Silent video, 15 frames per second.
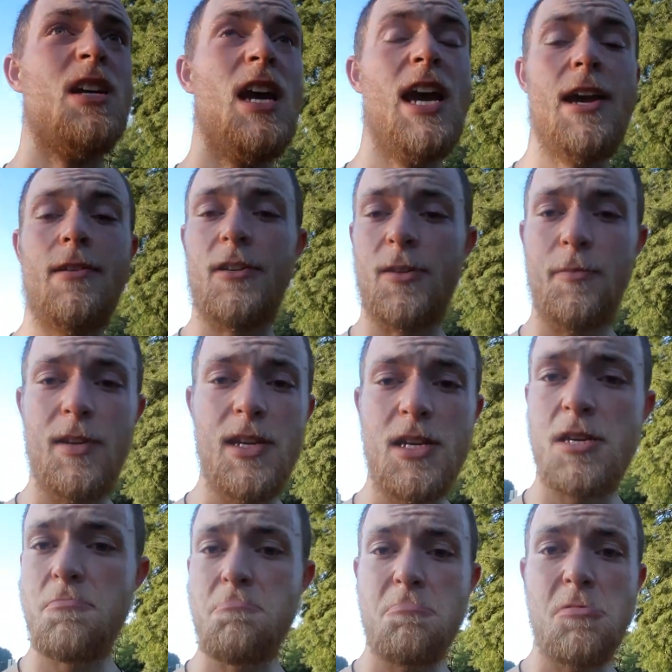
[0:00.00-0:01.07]
And to me,
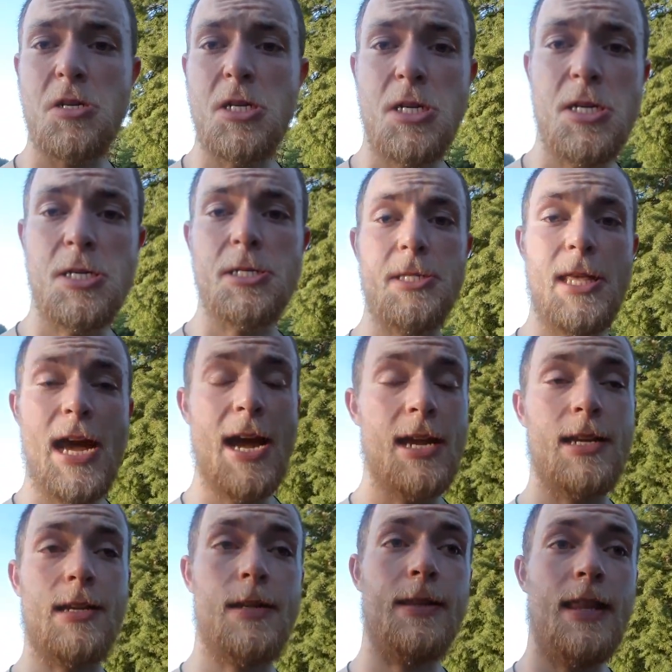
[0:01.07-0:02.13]
that
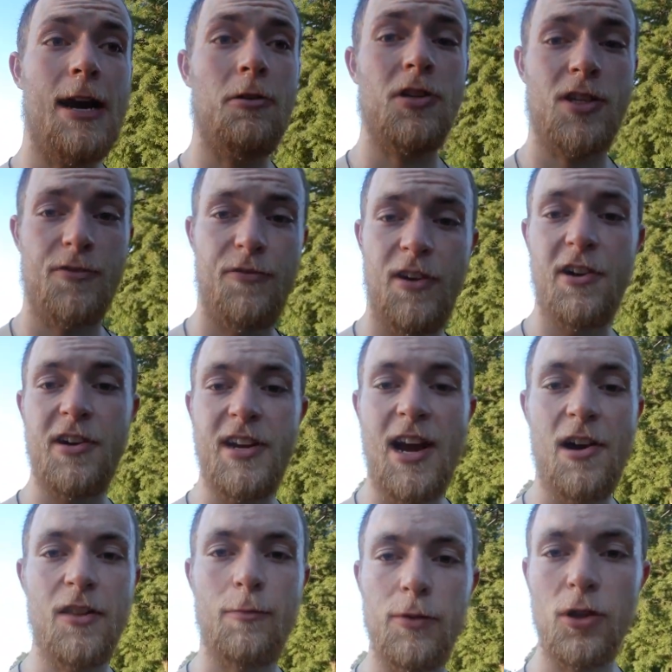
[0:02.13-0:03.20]
that was a very
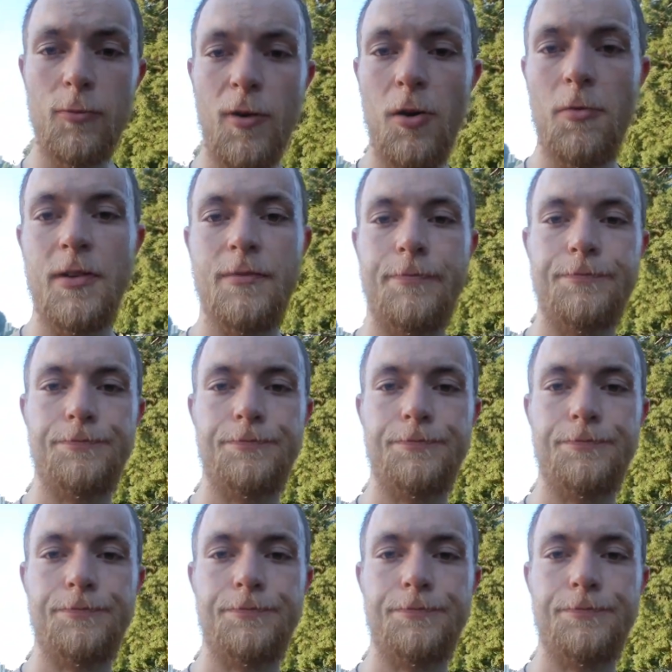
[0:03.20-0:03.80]
out of the blue moment.